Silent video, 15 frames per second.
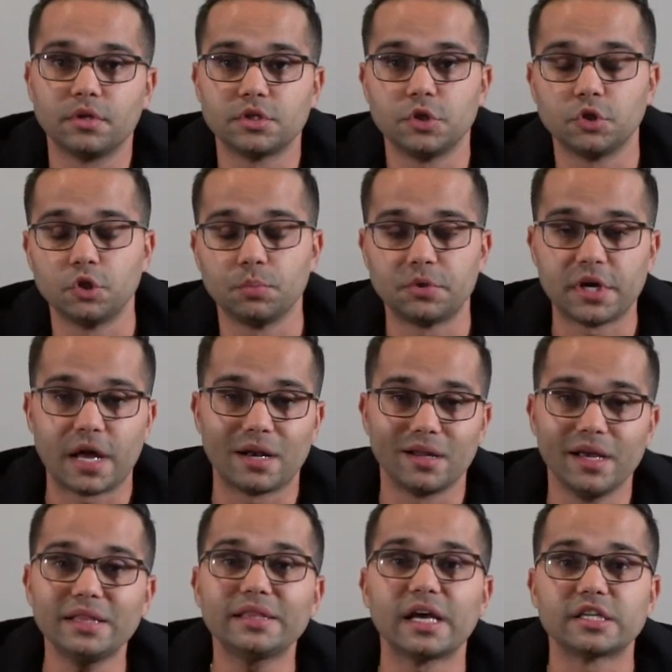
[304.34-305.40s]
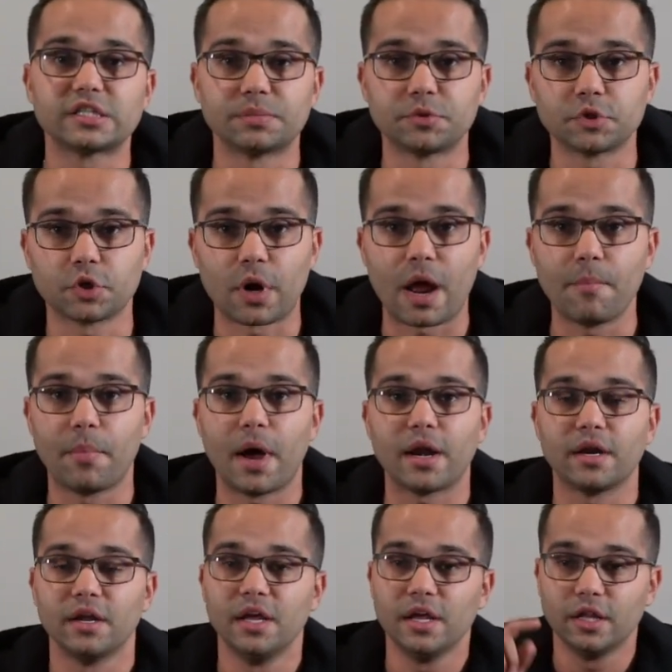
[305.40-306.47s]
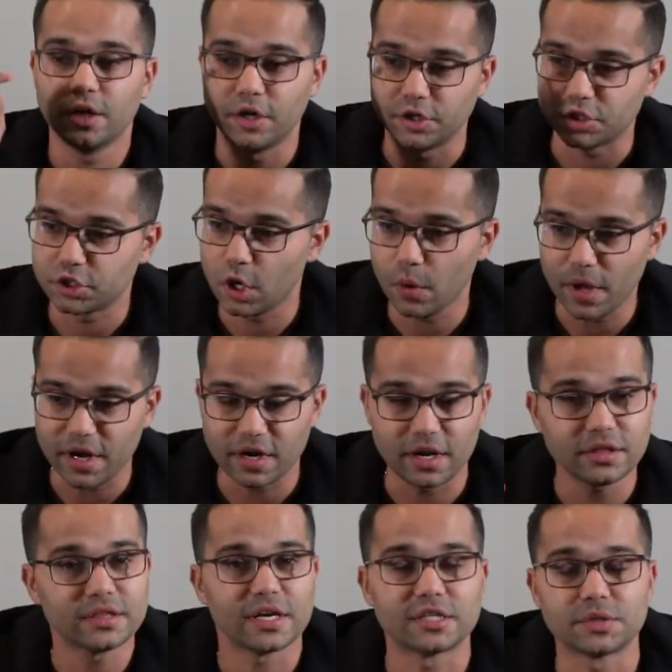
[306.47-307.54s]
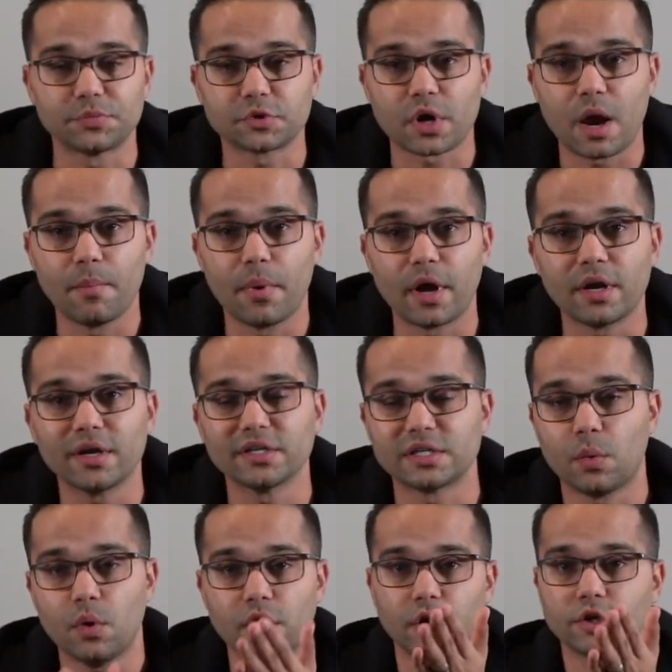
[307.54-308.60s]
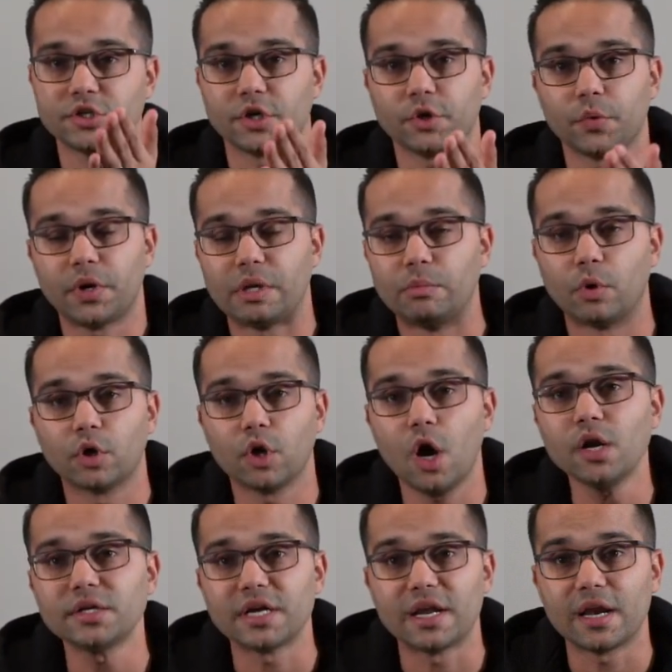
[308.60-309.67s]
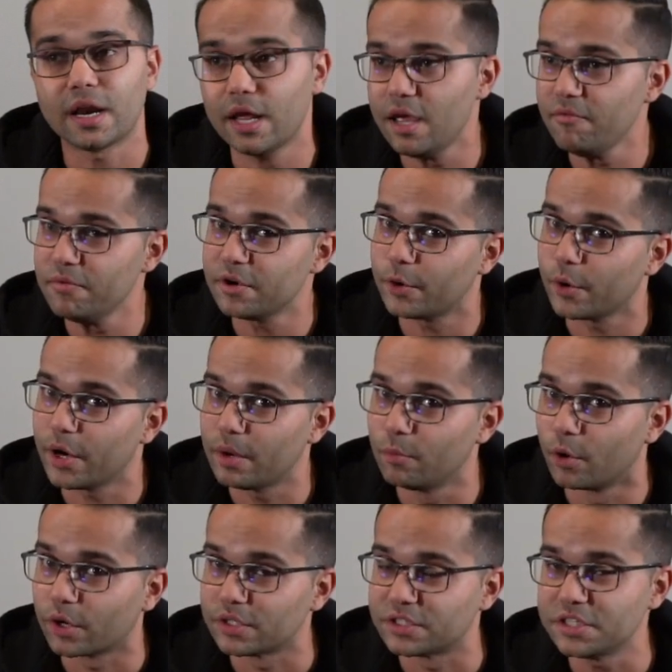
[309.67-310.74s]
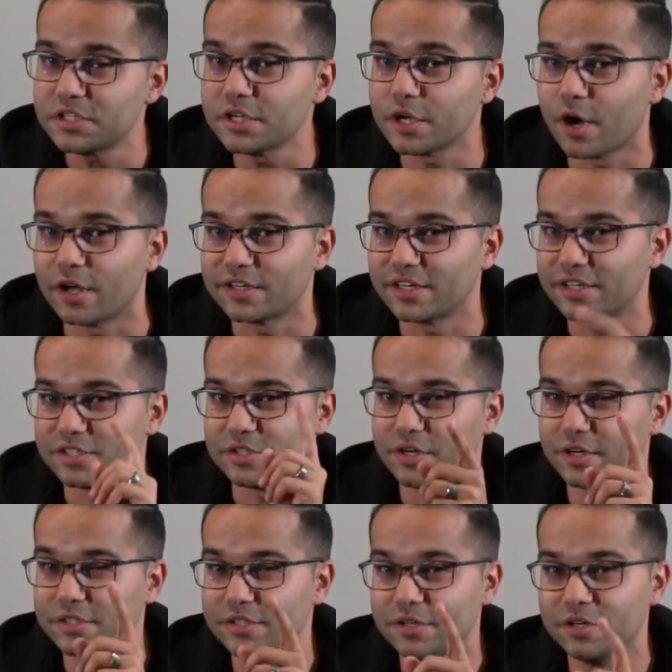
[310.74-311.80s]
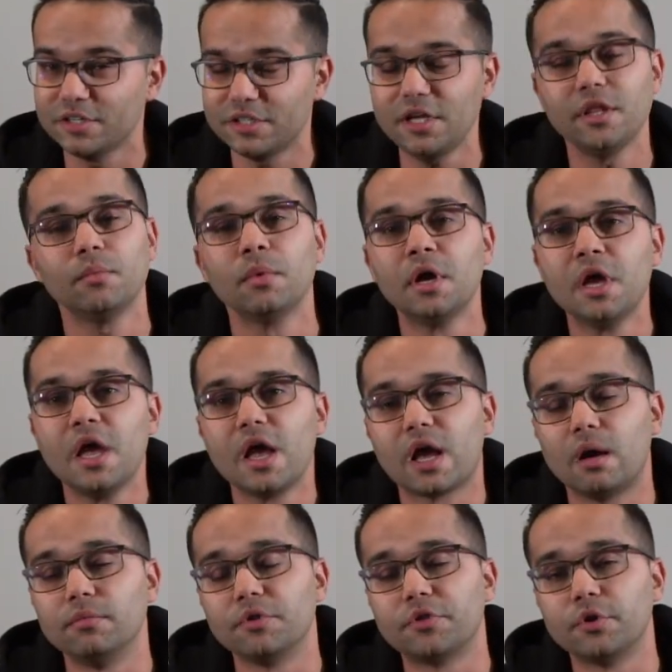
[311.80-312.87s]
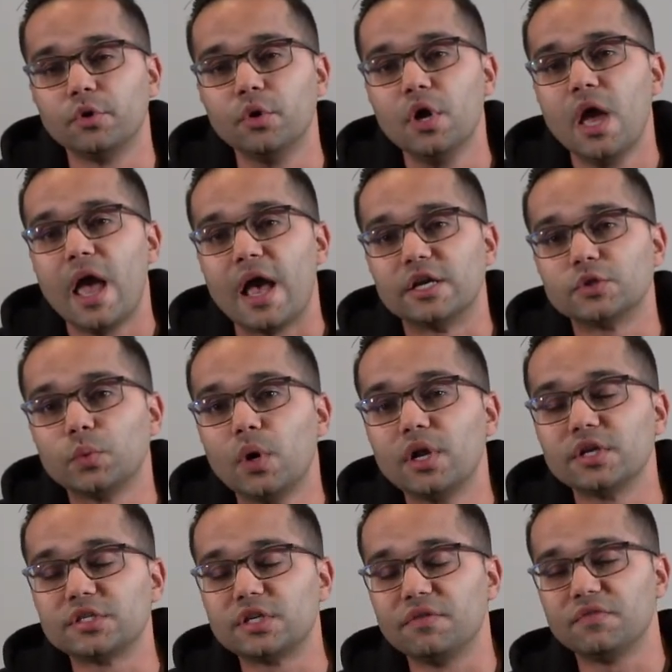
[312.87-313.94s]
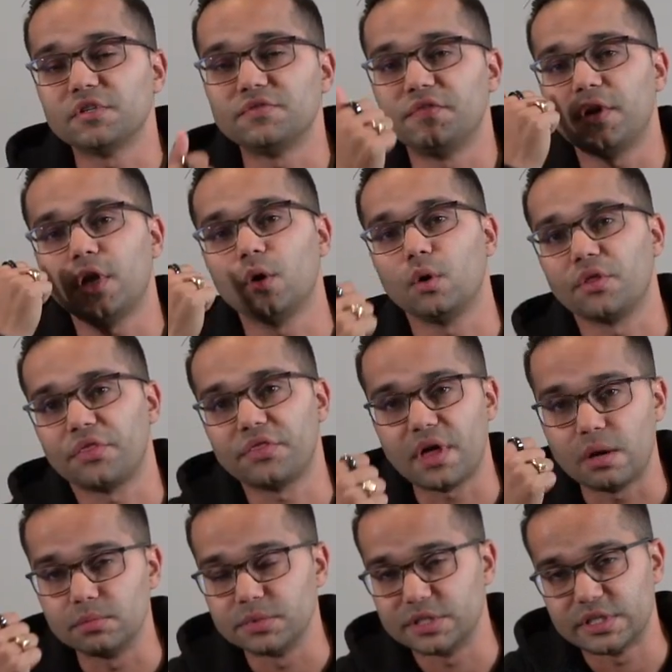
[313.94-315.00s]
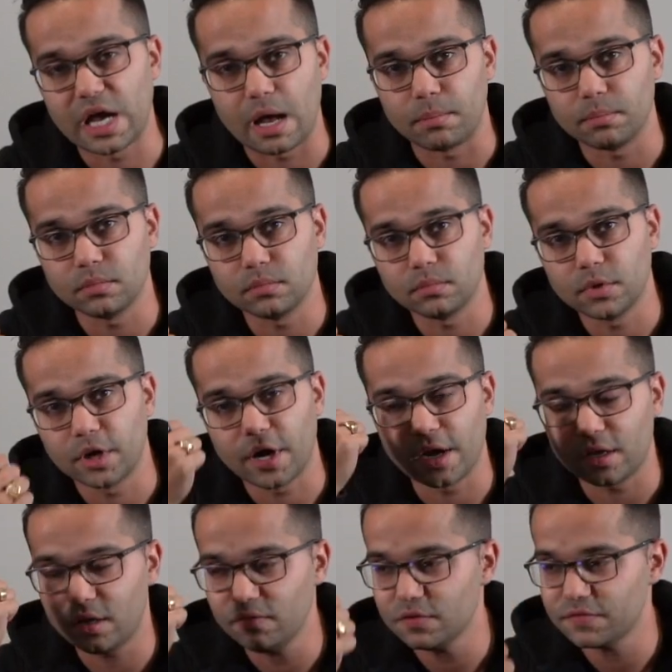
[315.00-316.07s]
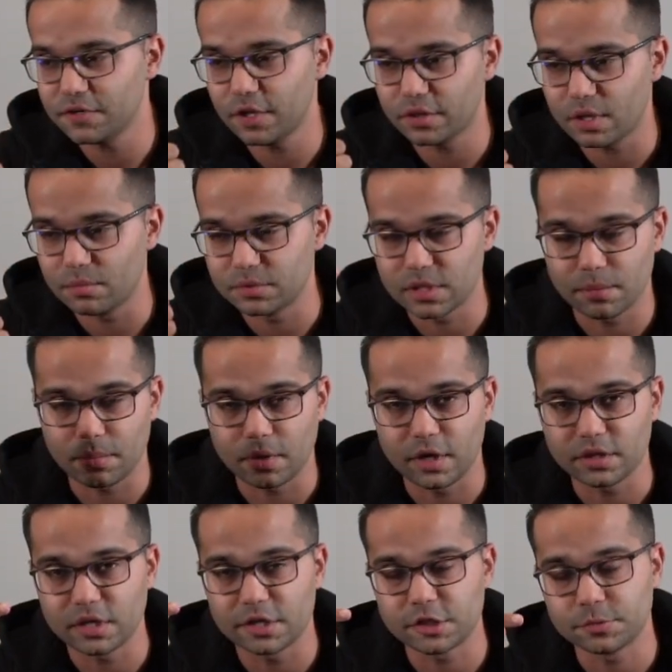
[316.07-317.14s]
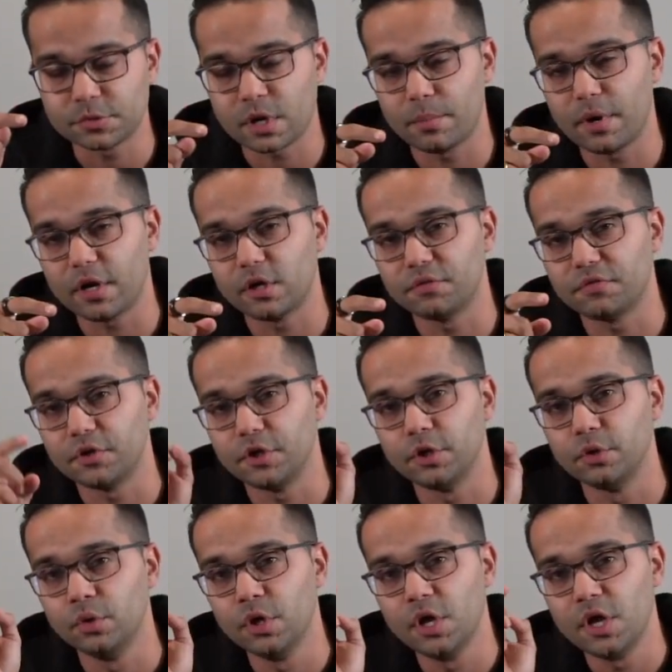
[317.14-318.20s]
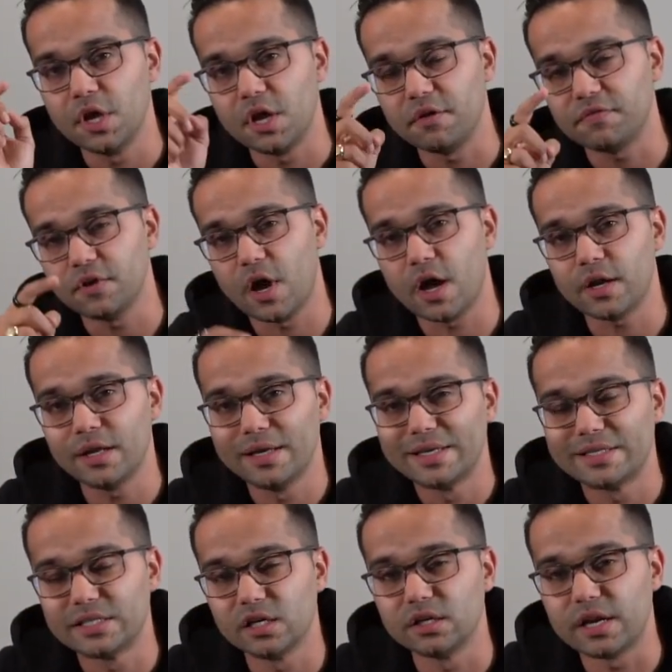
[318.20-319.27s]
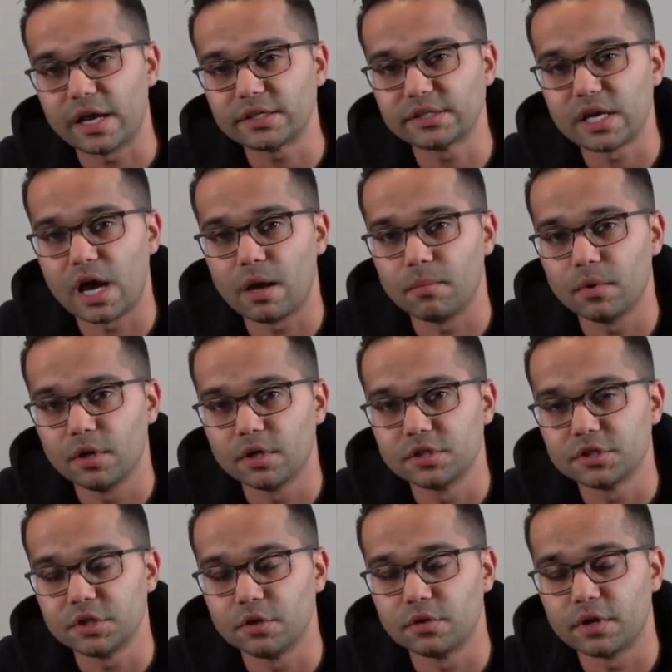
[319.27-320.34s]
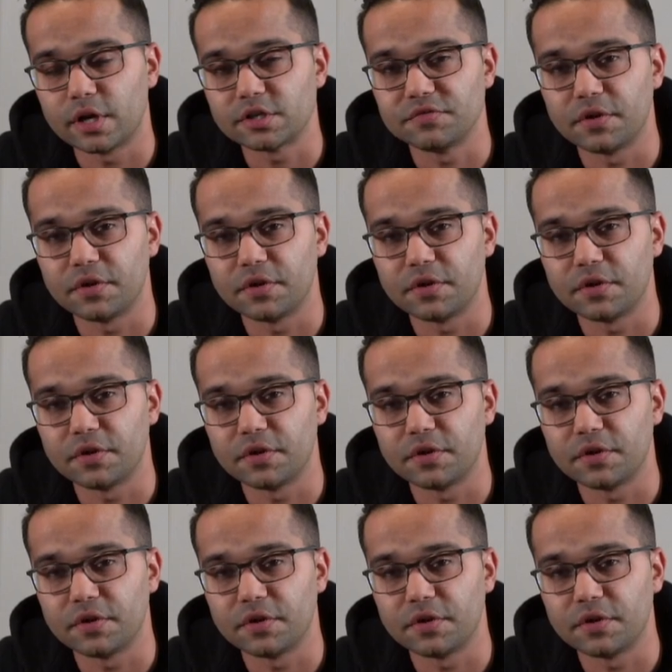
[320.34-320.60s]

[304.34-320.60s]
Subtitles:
this YouTube channel, hit that subscribe button. Literally, just go ahead and hit that subscribe button because I want to start creating more content, and I have been creating more consistent content because you guys are going to see them coming through, as well as give this video a thumbs up. All right, give this video a thumbs up, hit that subscribe button if you're new. If not, till next time, see you in the next